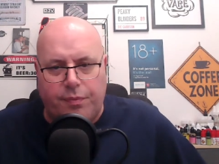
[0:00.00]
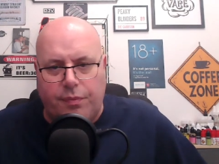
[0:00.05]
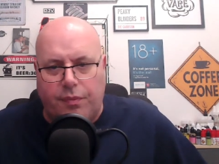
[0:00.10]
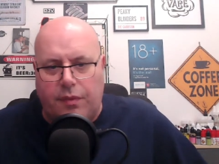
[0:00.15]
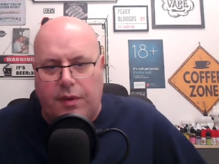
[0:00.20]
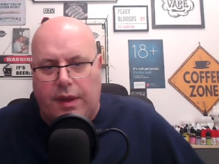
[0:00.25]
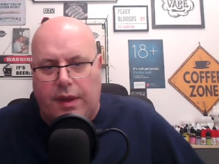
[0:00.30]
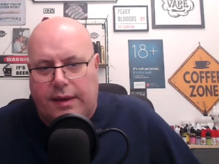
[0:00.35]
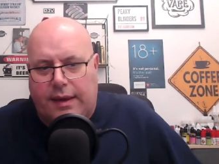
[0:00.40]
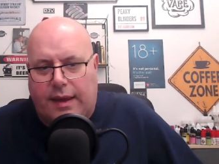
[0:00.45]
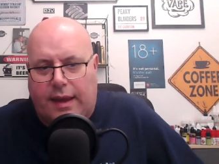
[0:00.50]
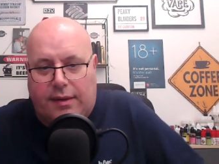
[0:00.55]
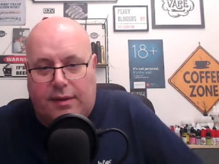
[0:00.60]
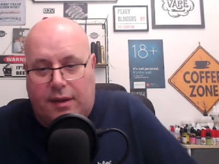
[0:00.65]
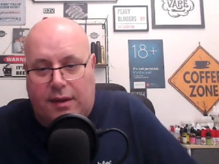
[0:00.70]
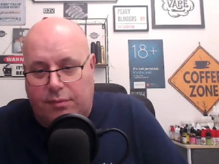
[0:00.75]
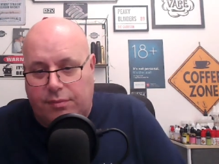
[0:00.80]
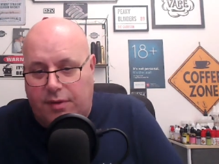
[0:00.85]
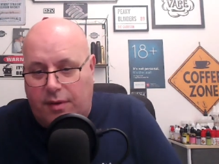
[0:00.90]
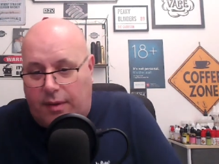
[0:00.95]

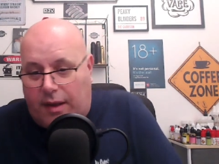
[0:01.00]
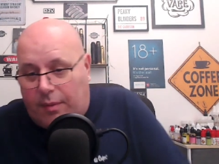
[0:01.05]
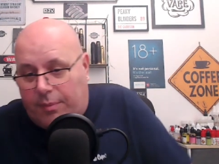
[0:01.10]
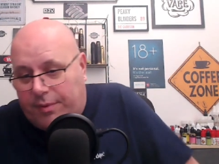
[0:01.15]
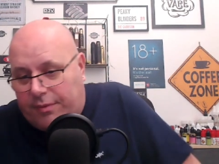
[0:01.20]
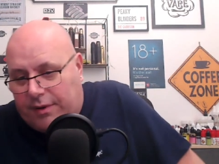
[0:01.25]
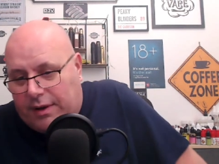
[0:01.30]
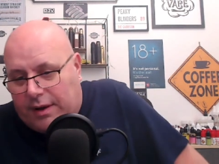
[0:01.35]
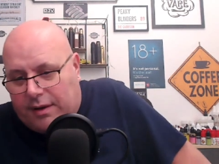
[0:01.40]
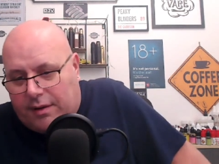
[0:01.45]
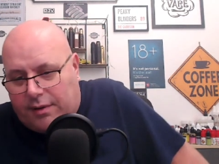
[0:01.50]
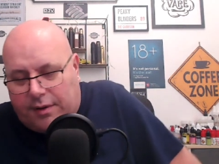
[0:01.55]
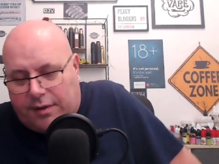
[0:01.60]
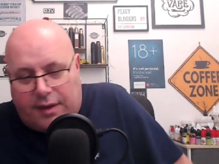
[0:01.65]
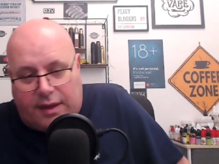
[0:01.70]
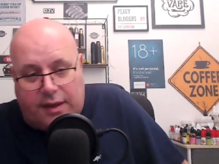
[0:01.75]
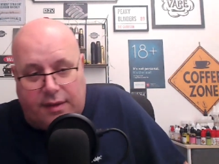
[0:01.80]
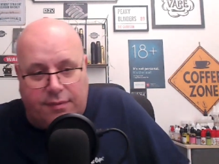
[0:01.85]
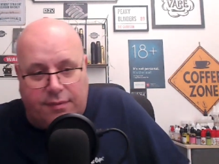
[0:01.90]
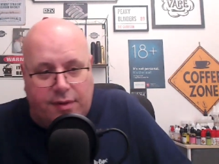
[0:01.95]
I'll be really honest.
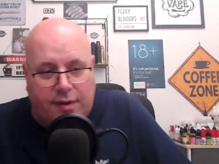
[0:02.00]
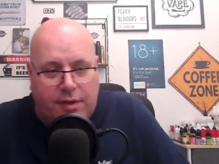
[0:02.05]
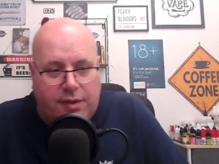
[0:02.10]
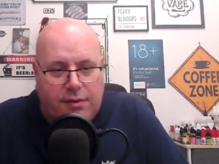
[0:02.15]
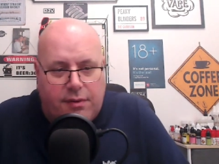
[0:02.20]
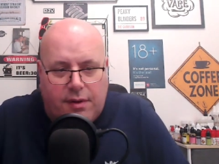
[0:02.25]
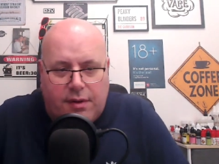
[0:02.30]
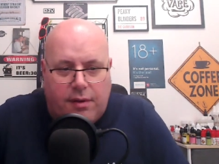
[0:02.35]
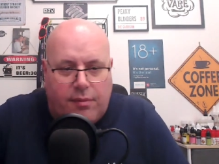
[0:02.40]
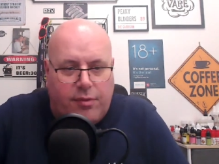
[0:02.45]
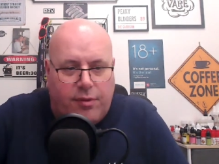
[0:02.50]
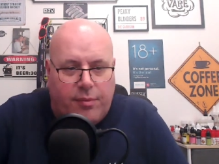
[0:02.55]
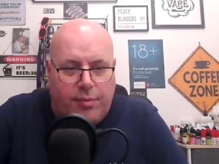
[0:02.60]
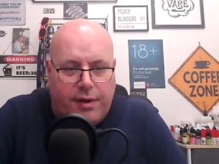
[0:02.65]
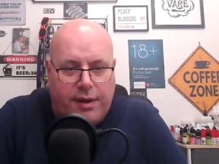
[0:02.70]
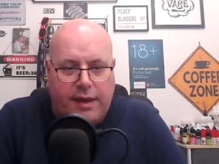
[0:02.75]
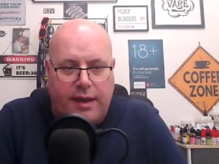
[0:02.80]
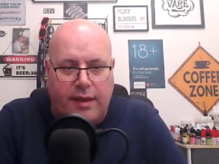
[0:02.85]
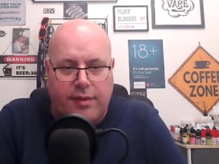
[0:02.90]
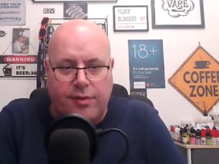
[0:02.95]
I even said to her, "I hope the
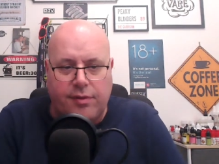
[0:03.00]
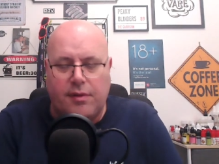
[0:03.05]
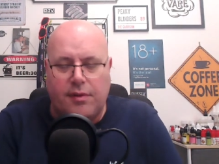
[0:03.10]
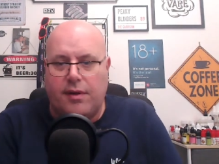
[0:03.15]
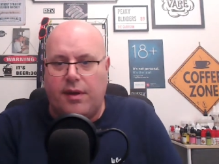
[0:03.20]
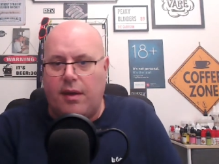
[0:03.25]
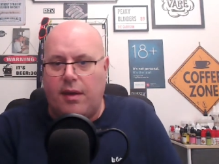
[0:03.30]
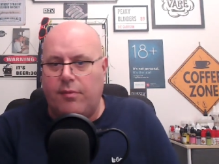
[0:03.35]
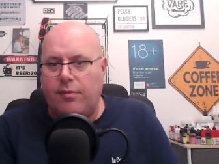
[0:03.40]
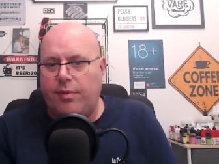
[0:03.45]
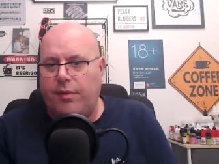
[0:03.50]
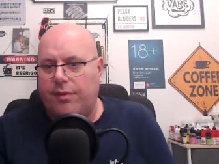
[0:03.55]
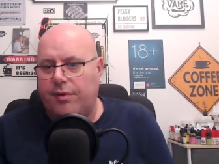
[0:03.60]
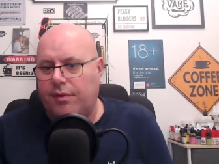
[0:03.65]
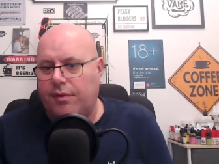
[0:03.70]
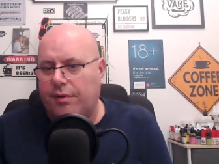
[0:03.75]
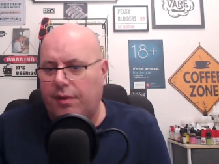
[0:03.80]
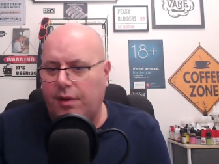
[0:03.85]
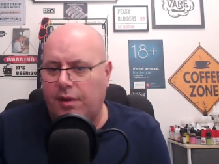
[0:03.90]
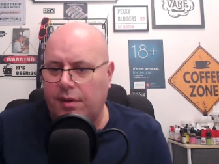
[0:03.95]
bloody cancel. I can't be bothered to
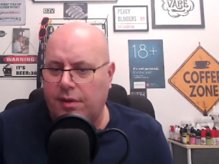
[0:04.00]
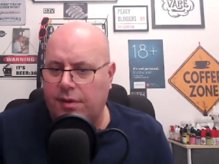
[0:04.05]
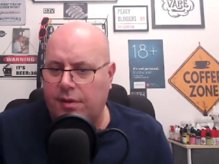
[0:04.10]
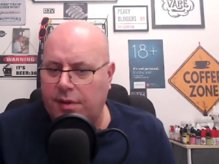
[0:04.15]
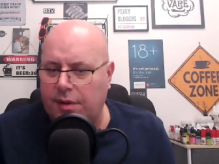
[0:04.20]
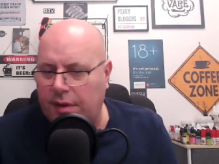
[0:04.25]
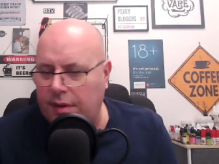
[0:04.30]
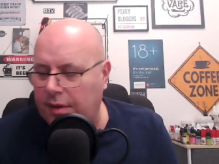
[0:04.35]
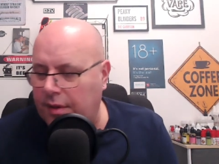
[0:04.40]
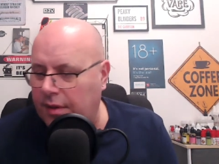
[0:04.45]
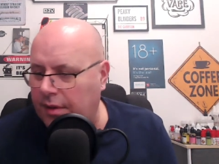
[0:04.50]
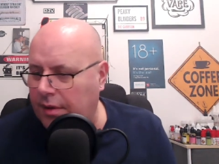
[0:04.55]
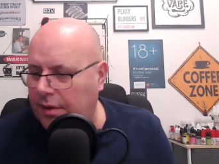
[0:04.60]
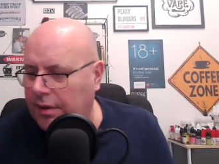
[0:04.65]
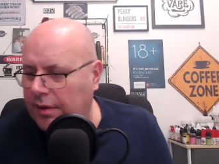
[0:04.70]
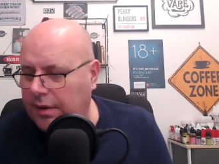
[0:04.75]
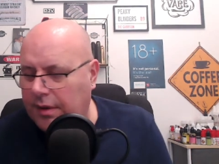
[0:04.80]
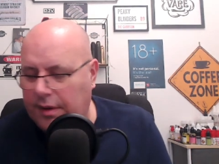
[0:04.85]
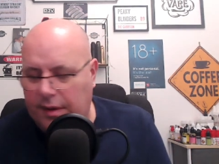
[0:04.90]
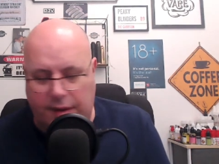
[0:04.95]
go there."
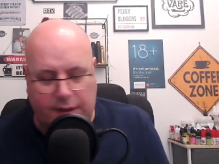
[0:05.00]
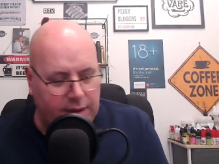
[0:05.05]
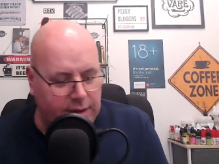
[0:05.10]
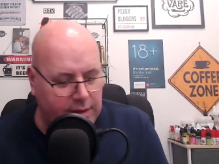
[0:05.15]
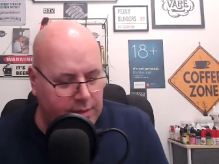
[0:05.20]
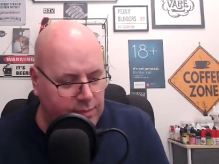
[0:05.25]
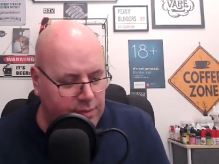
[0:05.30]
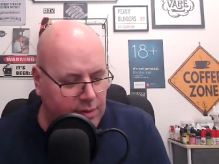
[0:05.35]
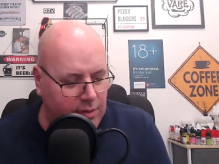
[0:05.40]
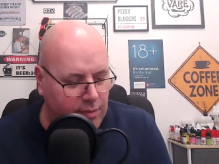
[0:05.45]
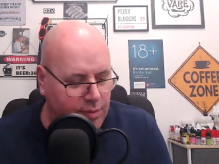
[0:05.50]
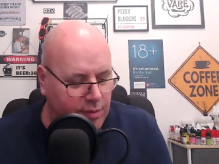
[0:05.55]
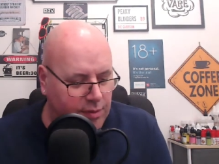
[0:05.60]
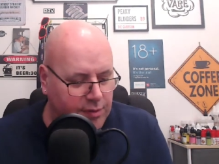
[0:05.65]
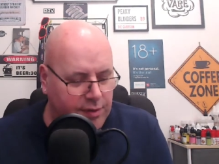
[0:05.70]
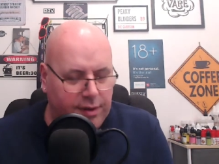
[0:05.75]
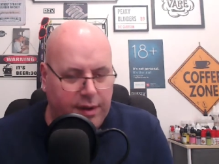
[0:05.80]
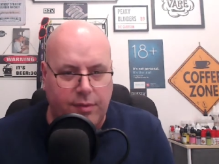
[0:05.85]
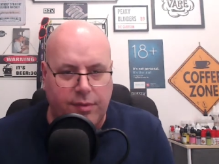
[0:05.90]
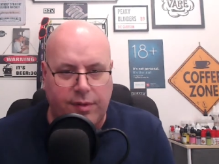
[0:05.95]
So I
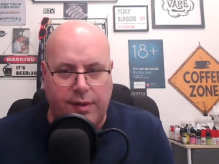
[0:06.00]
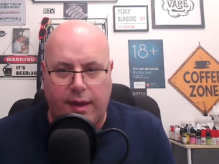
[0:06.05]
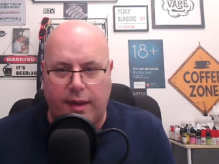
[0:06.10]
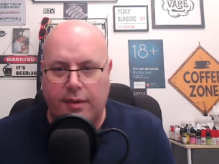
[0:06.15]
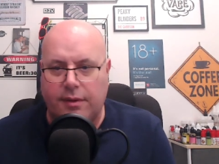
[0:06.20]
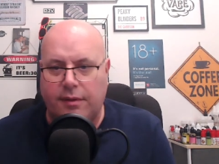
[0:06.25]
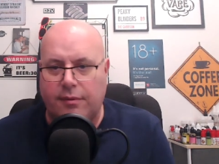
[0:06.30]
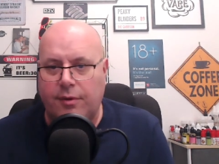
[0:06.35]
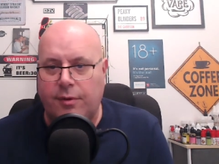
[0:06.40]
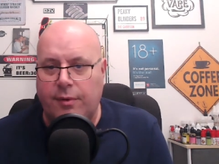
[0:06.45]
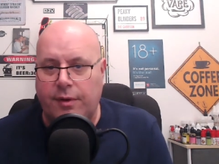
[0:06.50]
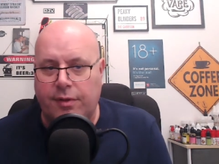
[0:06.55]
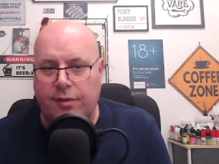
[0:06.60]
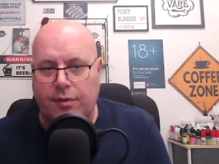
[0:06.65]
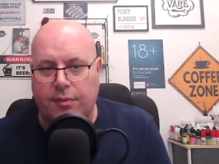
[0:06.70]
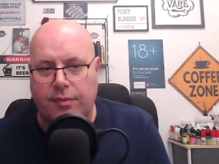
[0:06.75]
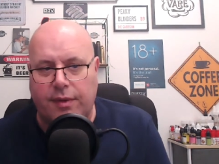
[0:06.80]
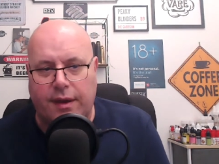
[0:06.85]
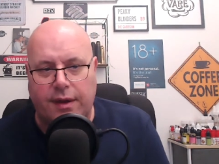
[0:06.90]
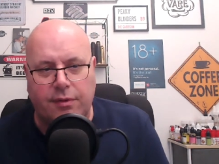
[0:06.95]
booked an hotel and we went
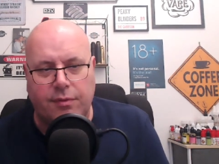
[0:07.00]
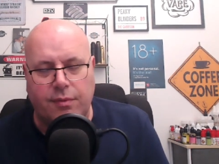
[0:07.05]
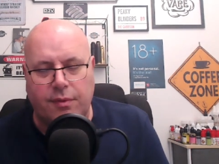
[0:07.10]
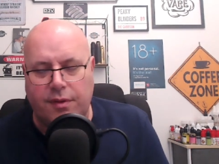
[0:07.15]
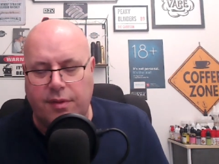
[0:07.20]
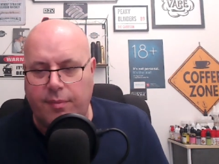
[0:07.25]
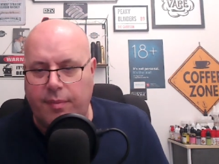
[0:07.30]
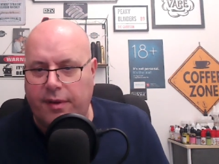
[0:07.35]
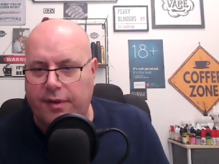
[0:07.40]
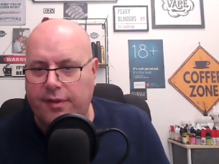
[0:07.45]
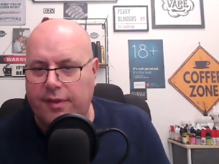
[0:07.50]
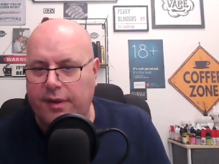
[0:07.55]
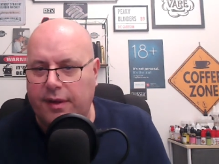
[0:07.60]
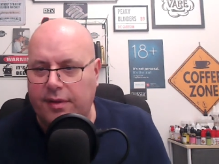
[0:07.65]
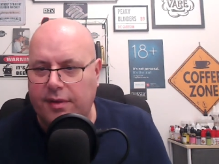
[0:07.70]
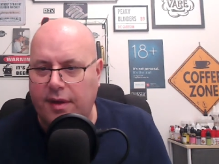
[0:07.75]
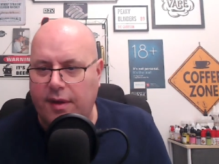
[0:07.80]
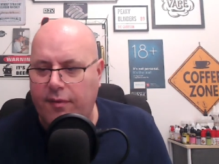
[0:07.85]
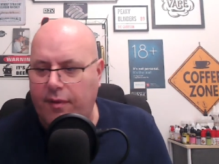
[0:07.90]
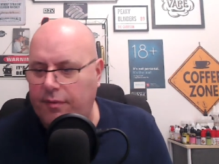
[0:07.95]
up there, and it's one of the best
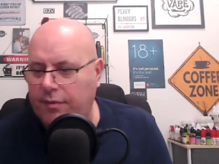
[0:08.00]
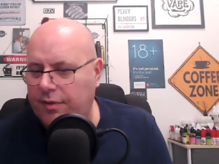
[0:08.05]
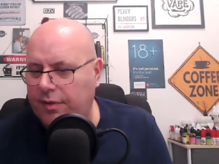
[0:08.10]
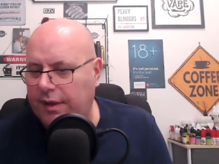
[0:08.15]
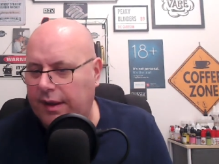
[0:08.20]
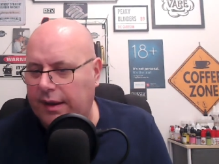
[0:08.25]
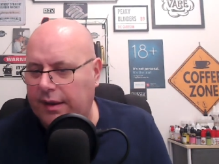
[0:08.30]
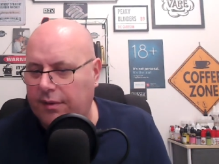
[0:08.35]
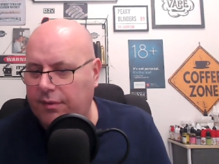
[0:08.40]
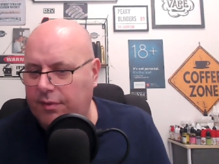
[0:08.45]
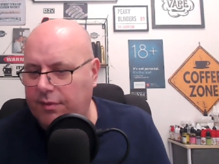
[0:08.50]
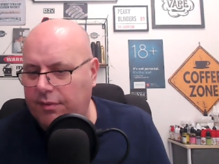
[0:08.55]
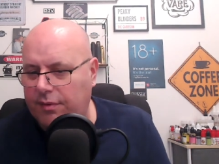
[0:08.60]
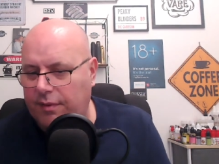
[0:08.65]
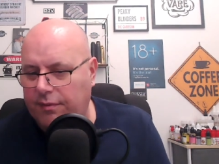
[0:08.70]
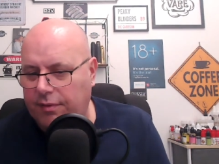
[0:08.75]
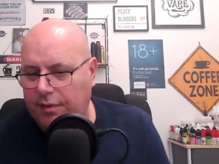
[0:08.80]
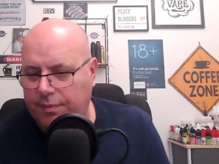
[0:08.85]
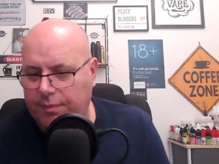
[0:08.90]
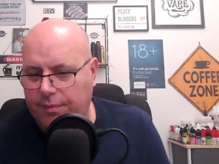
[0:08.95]
things I've ever seen.
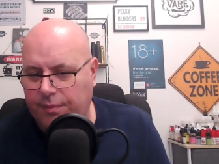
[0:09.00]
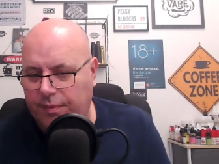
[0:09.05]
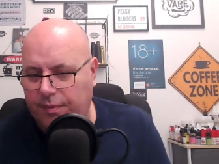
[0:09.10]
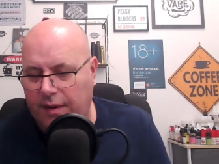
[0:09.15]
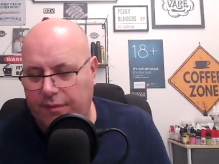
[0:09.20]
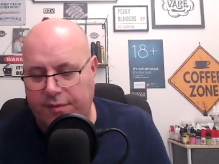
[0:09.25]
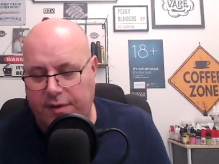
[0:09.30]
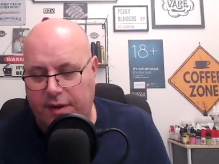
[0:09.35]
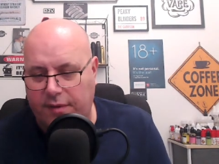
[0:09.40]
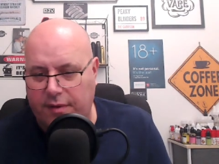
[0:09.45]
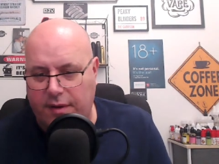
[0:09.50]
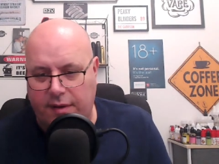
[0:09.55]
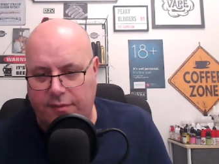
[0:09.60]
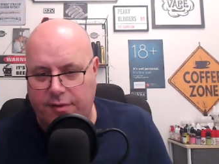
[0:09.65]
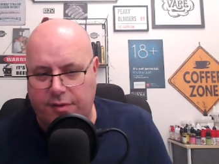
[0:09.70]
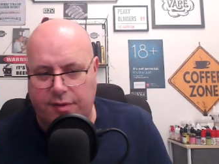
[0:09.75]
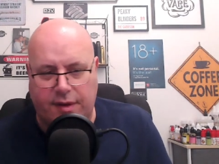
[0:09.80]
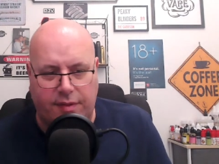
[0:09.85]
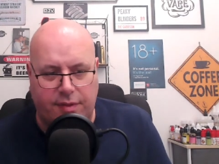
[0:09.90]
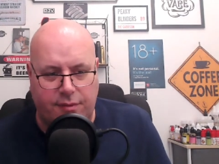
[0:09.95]
I've never ever
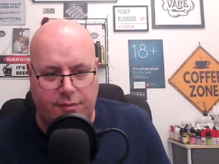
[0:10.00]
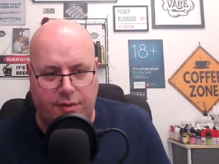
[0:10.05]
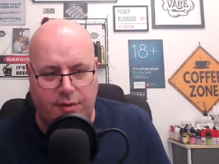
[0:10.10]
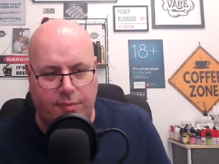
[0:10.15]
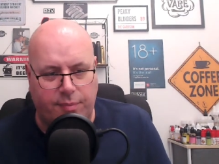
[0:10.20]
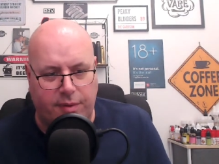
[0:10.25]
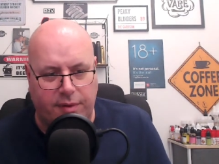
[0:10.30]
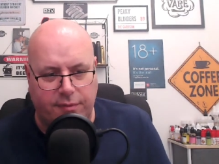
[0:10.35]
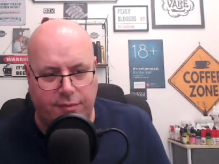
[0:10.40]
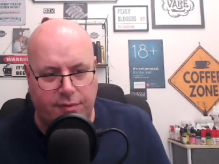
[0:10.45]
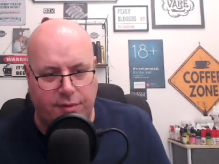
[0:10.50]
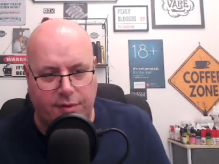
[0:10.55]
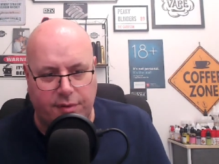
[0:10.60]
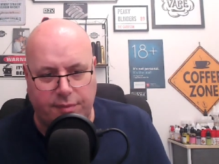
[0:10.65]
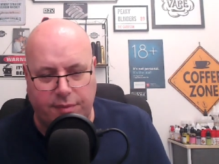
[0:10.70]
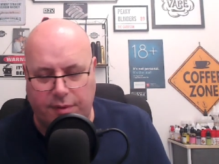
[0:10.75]
seen the real Pink Floyd,